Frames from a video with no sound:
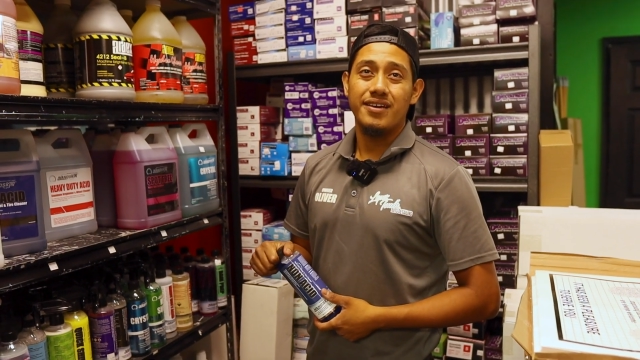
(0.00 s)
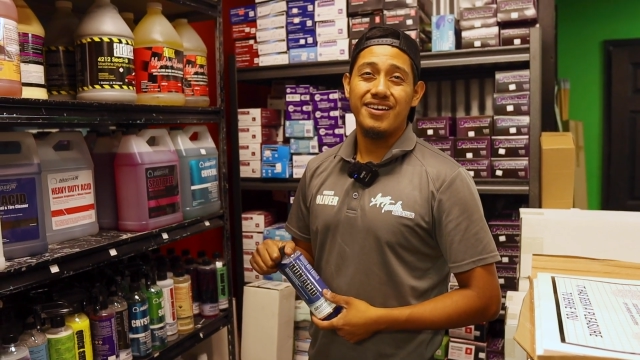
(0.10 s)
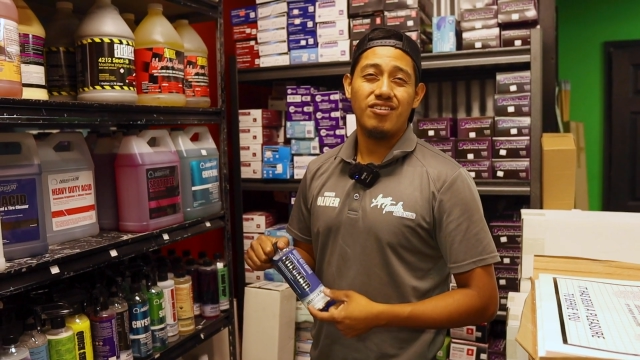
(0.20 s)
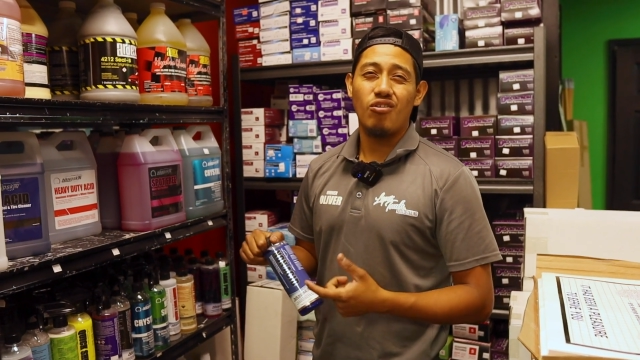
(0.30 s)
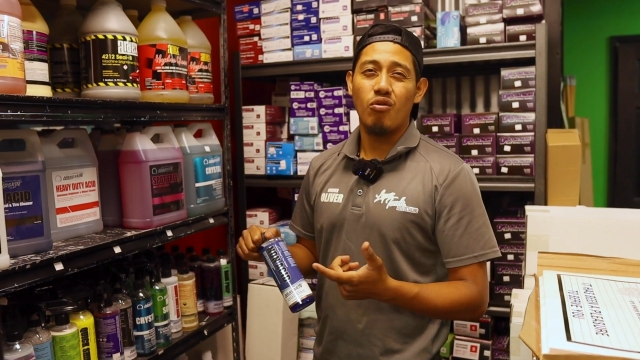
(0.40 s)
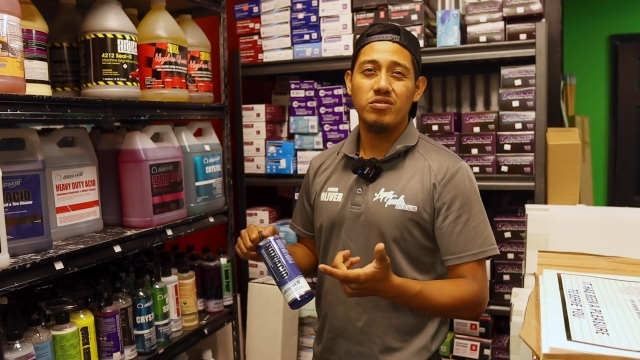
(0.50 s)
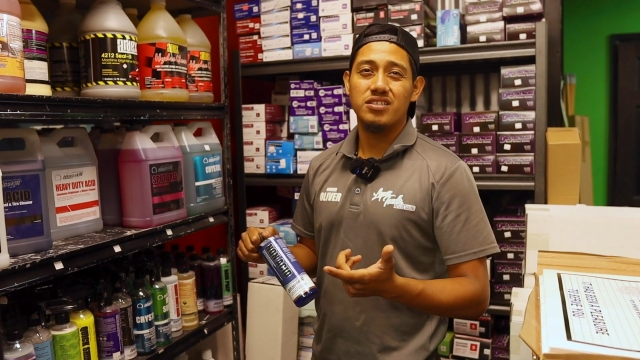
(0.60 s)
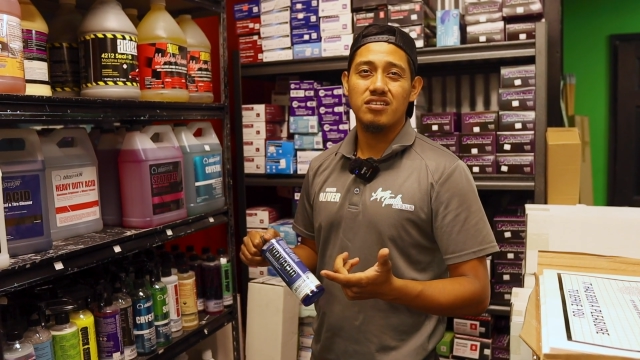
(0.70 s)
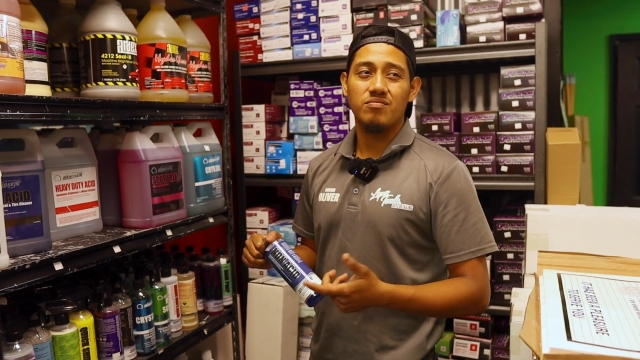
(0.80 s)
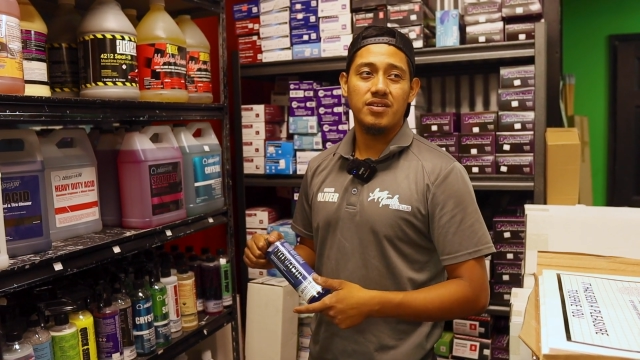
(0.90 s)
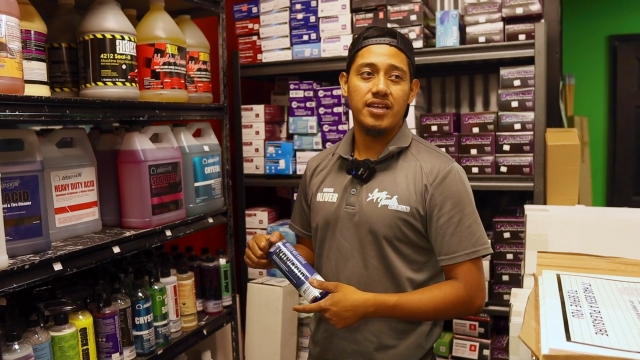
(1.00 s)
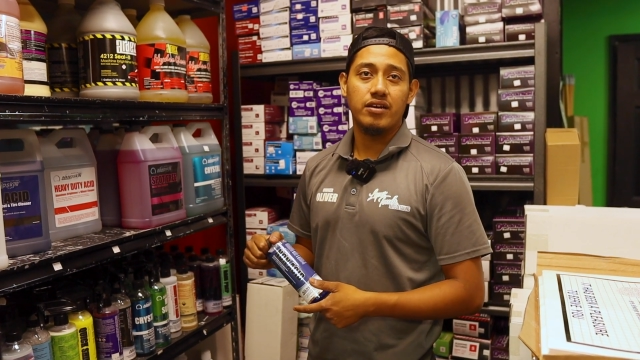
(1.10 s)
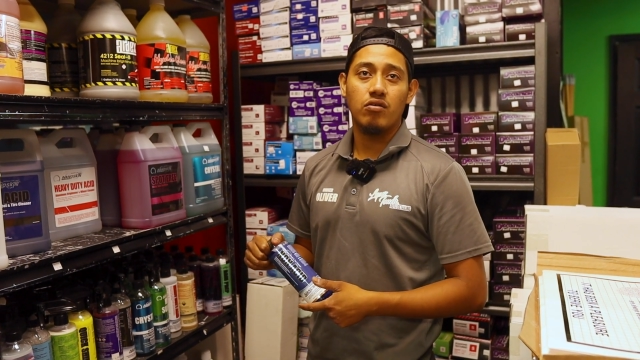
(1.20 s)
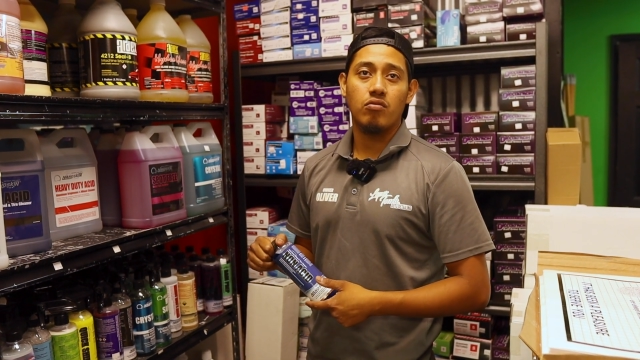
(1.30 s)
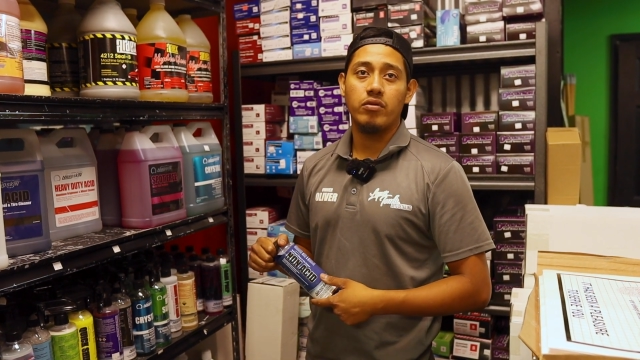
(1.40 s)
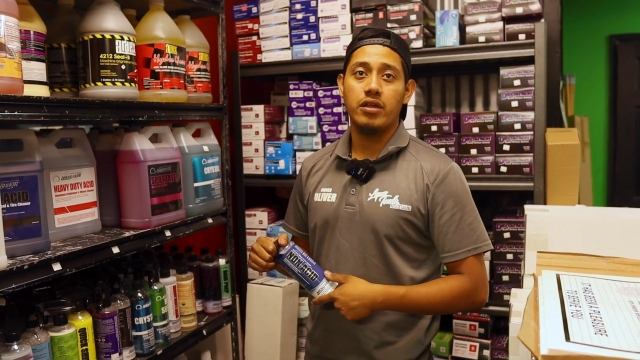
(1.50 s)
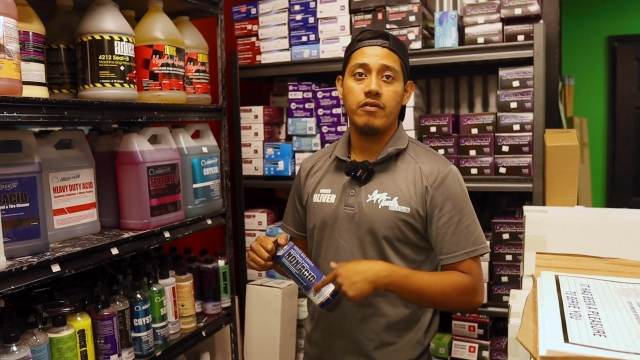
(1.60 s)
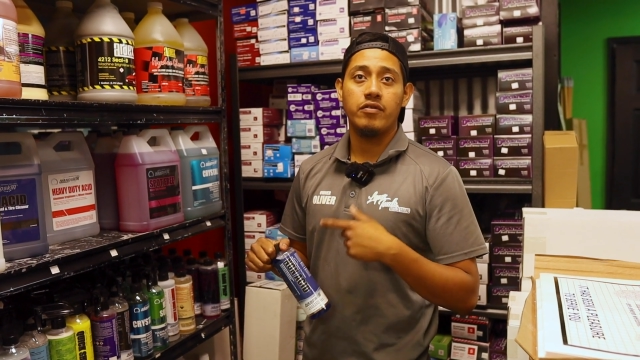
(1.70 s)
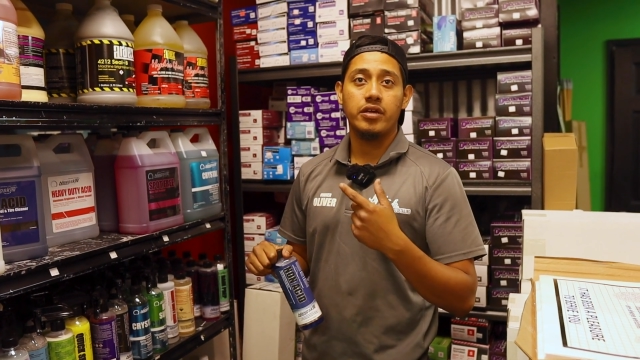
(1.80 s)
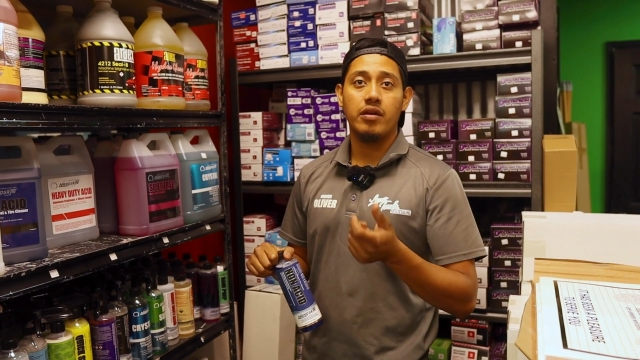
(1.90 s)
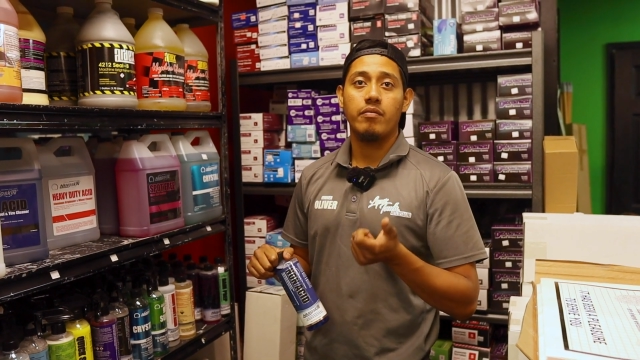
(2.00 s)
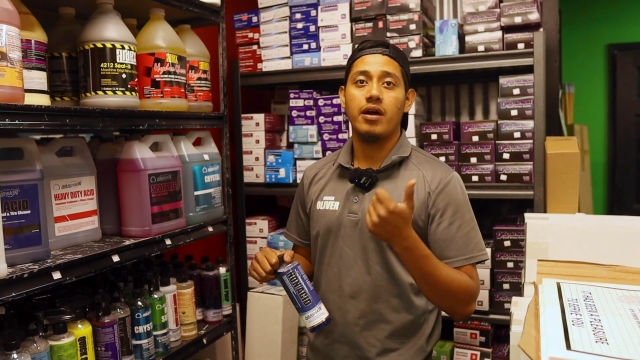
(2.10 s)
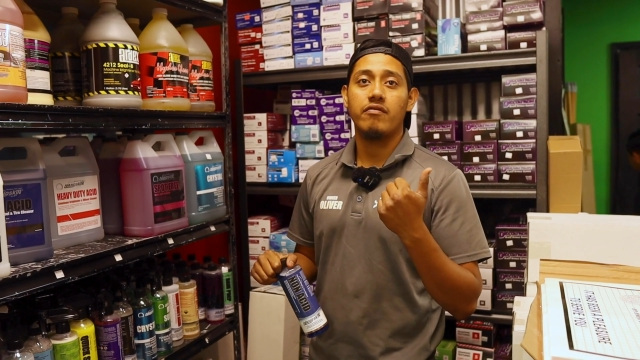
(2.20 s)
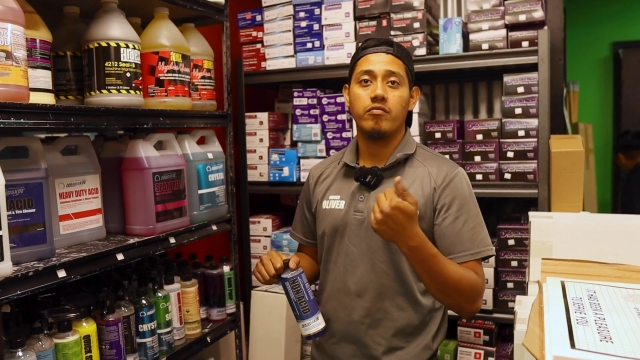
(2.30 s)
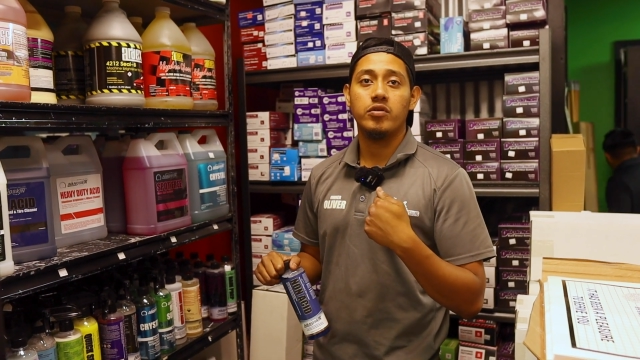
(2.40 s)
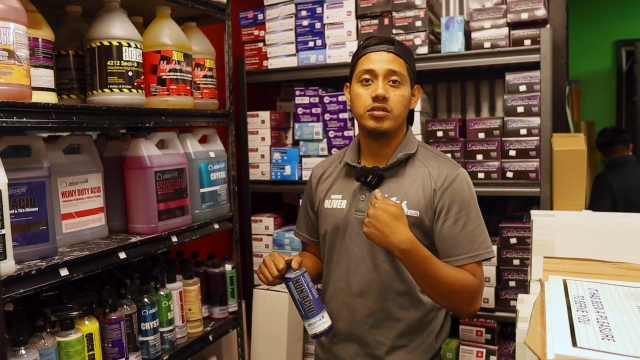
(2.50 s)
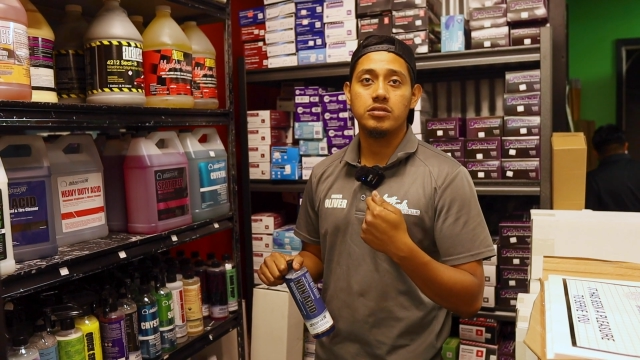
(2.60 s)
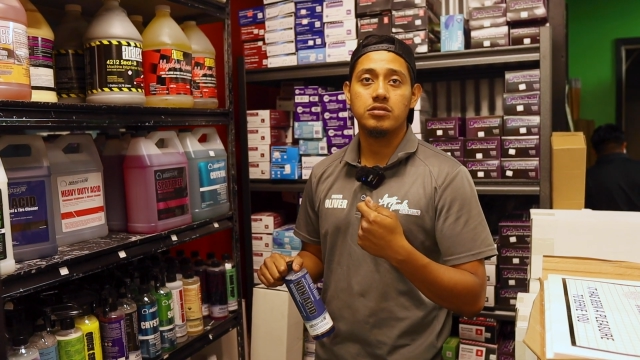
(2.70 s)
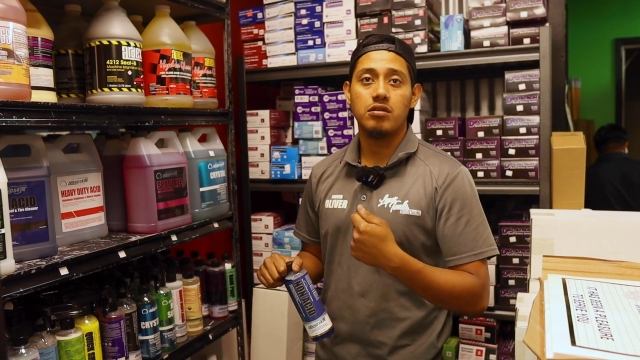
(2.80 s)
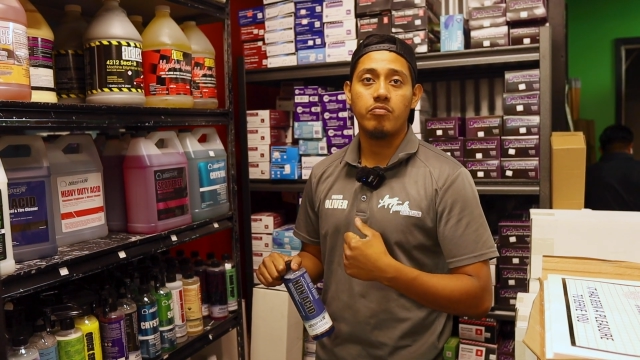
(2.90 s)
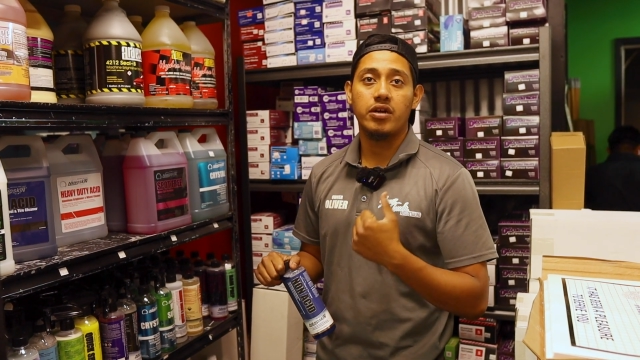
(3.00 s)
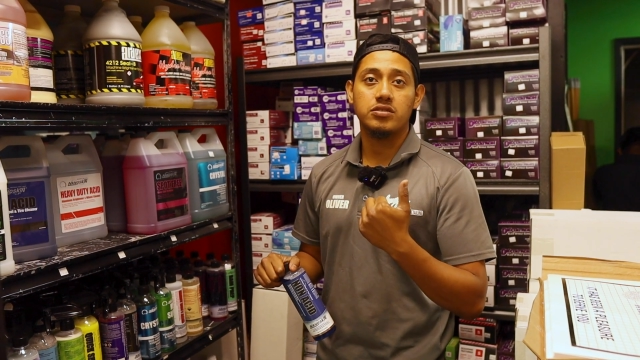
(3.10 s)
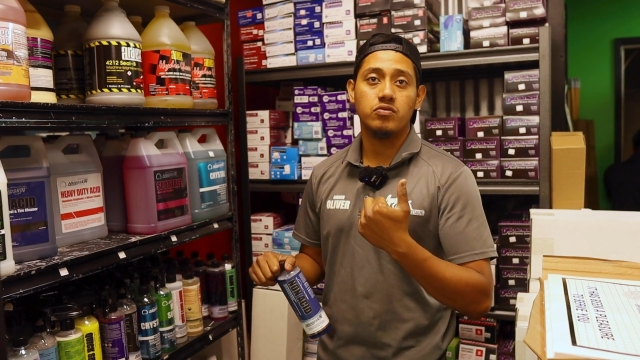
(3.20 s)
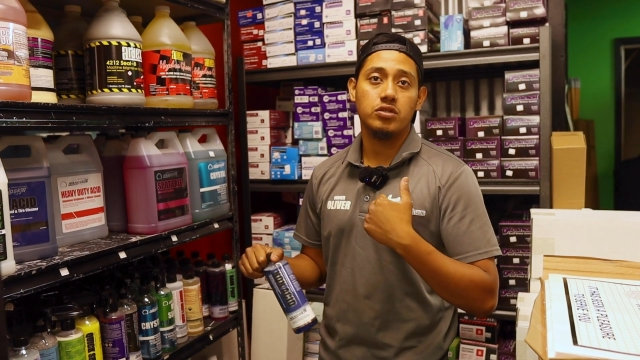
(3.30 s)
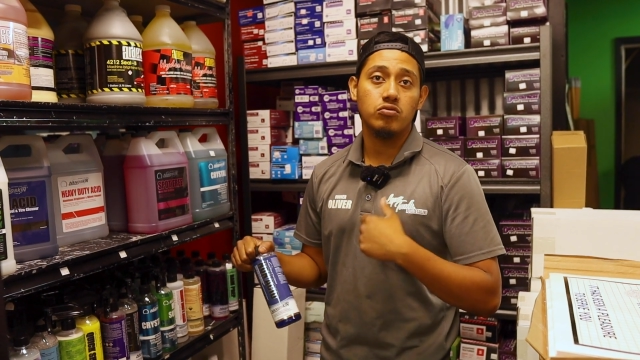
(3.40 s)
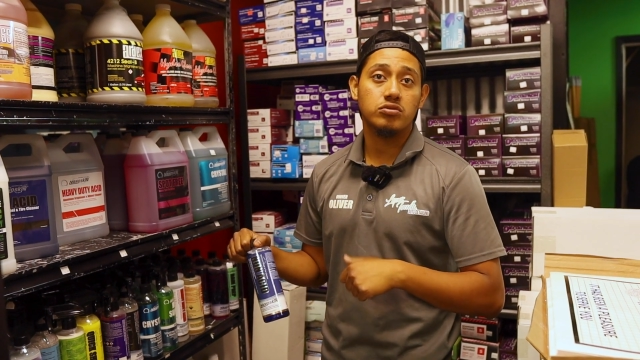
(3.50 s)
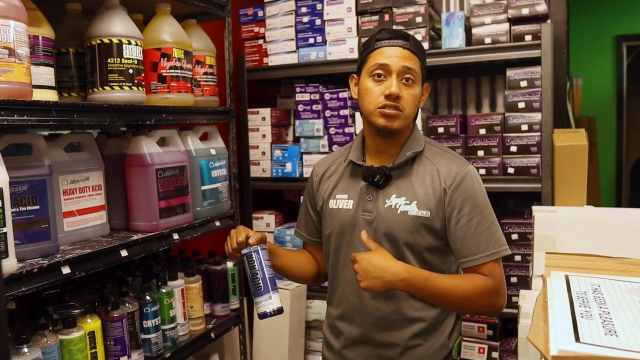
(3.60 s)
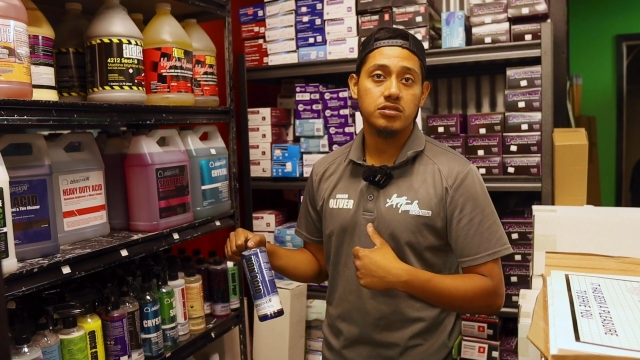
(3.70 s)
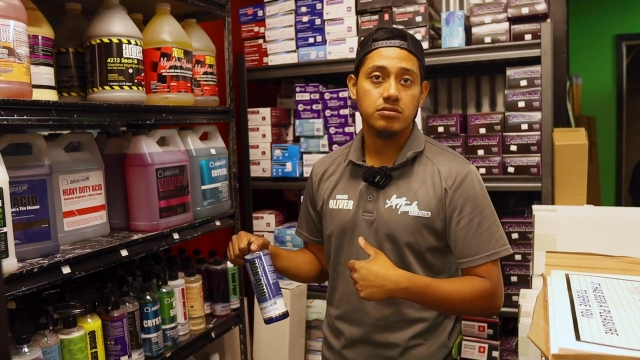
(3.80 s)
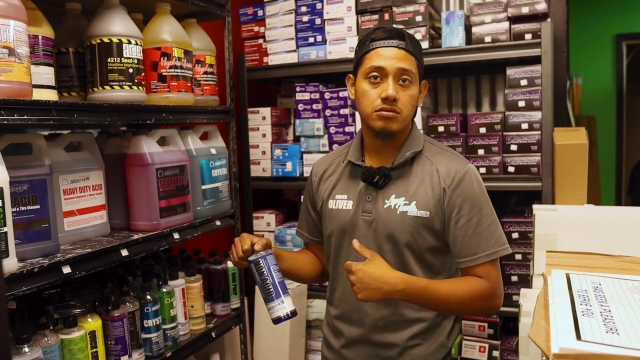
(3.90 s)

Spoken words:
And they're always gonna be like, oh, if you can buy from us, the price reduces,